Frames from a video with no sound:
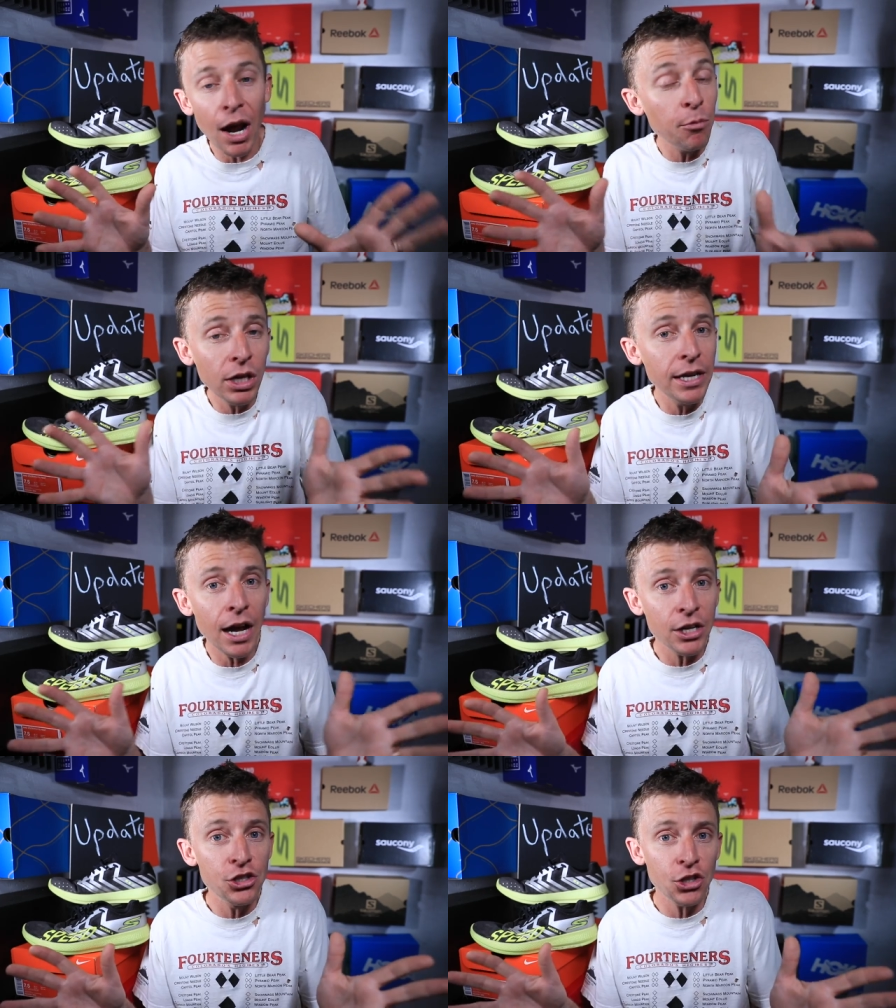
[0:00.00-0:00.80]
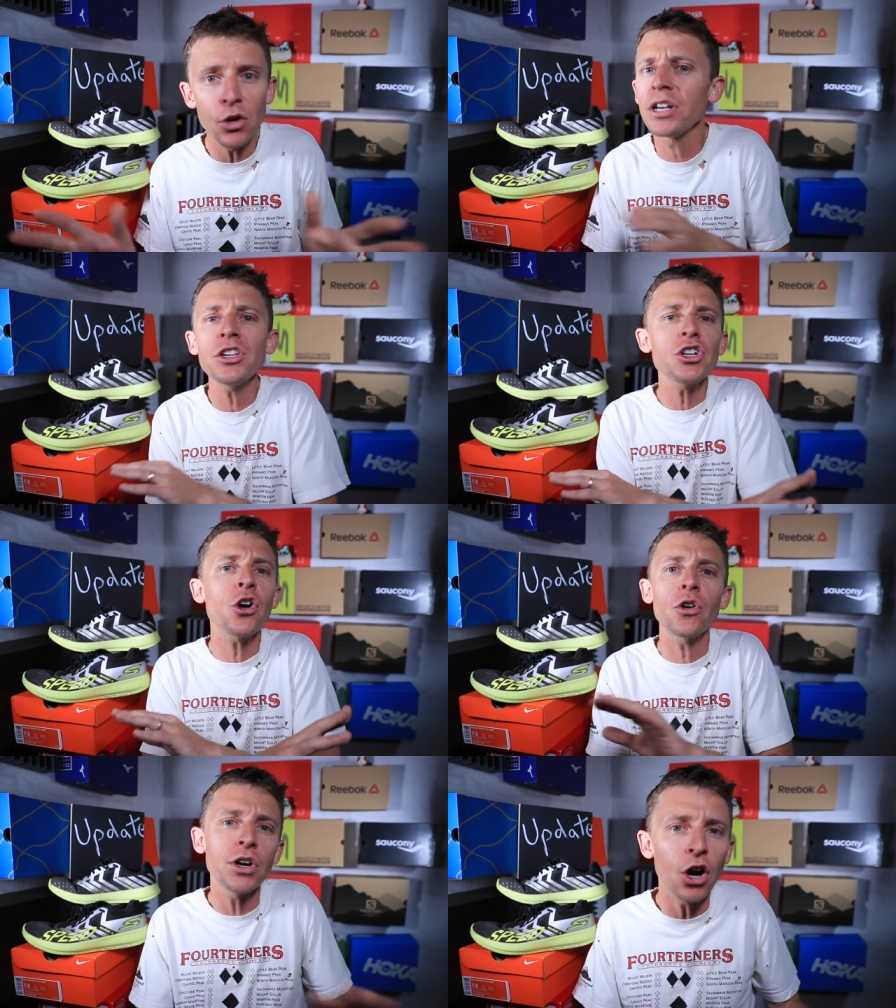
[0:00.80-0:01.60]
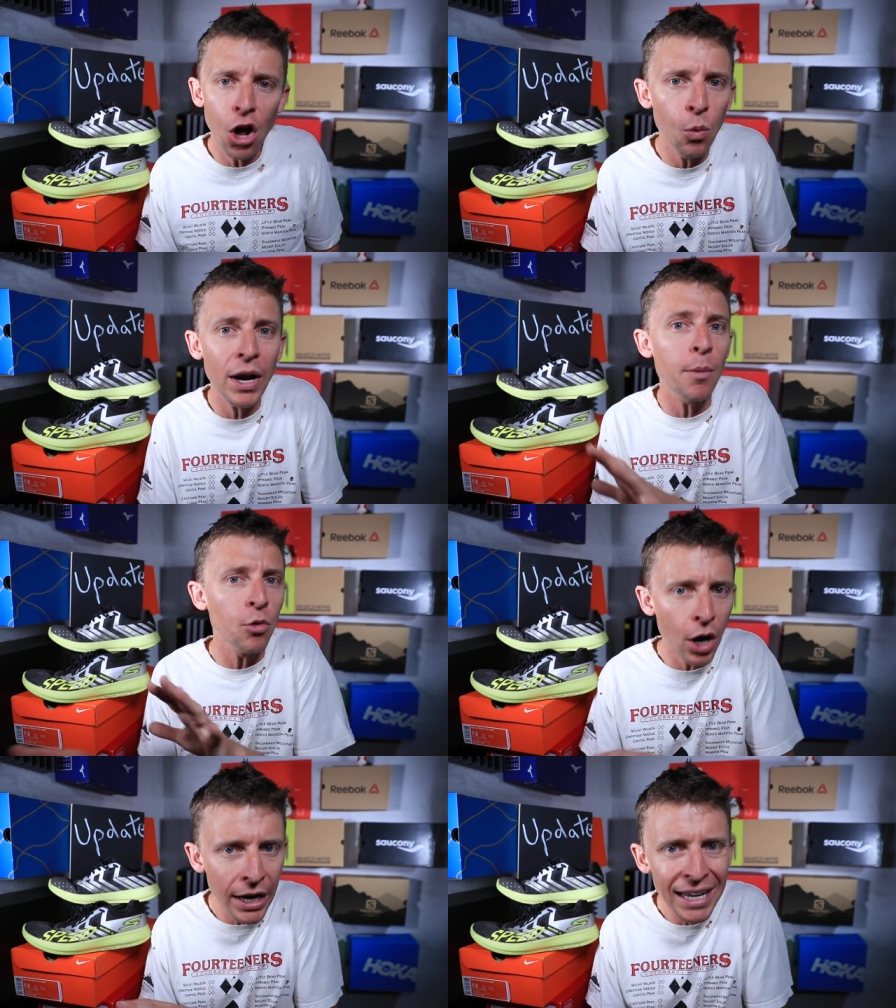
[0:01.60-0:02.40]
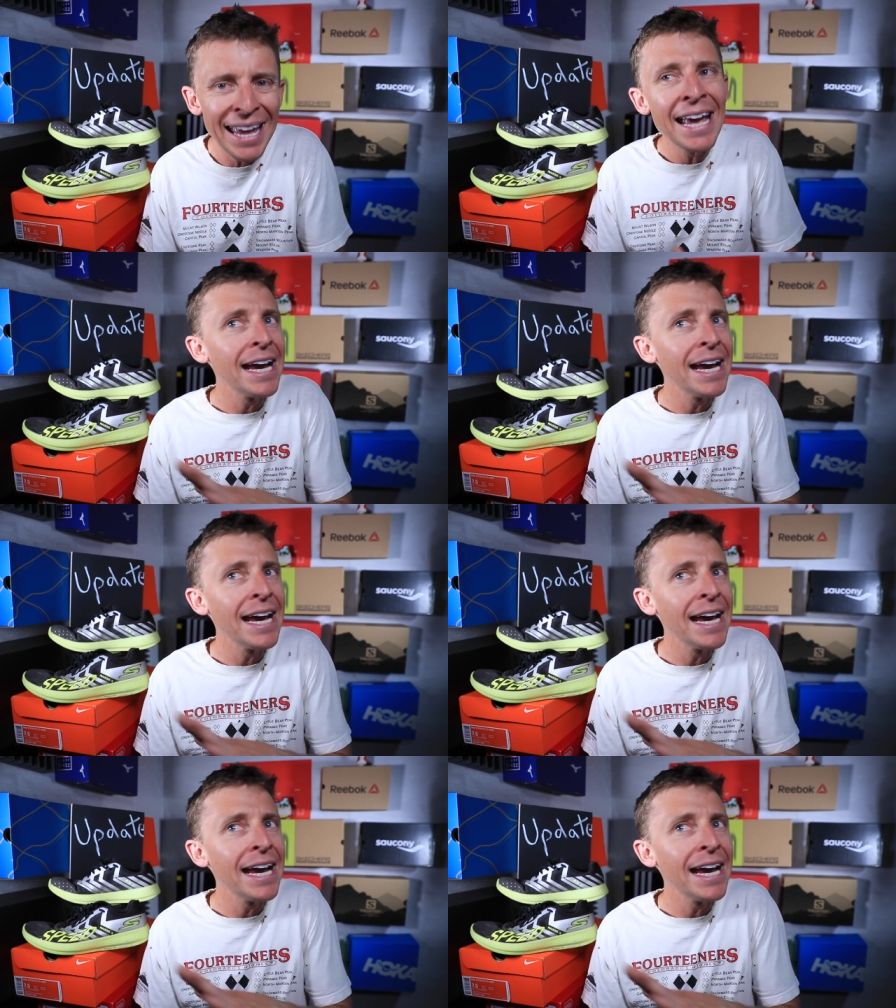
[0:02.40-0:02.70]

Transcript: I'm really not concerned. It doesn't hurt at all when I'm running.